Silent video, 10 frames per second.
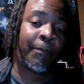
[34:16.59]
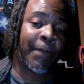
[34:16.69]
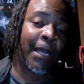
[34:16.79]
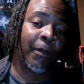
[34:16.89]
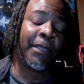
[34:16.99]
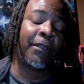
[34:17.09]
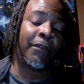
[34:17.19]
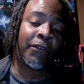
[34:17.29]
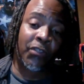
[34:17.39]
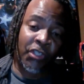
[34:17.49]
by all
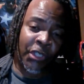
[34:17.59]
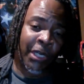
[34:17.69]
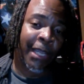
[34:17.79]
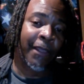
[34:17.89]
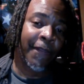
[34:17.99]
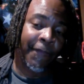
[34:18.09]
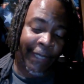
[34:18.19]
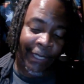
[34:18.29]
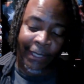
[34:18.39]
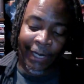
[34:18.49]
means, check
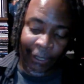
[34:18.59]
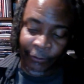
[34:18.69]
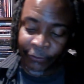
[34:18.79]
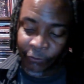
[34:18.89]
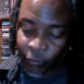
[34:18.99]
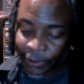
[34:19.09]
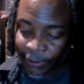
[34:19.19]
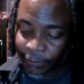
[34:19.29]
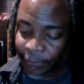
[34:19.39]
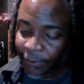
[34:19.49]
that out as
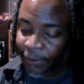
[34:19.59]
well.